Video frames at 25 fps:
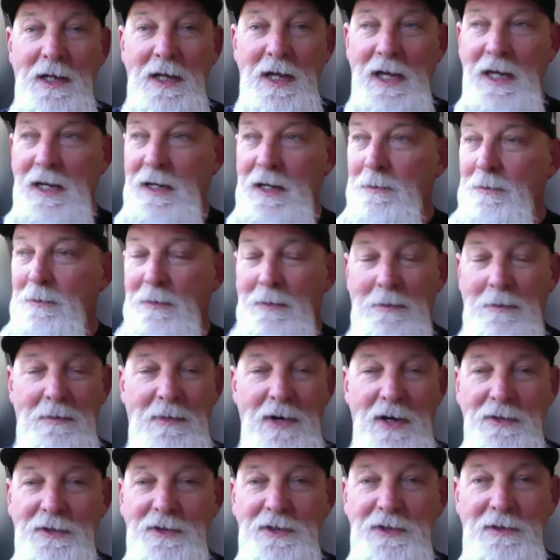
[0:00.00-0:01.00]
And
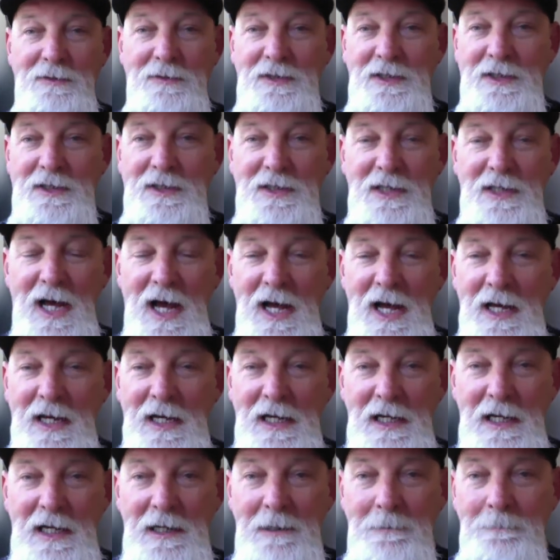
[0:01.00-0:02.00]
most of
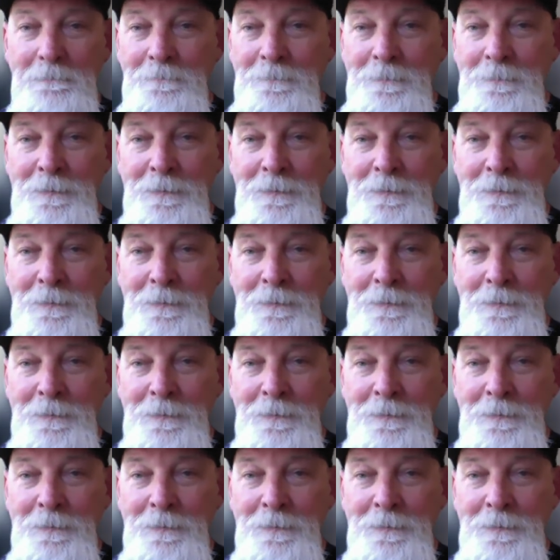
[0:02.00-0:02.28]
society,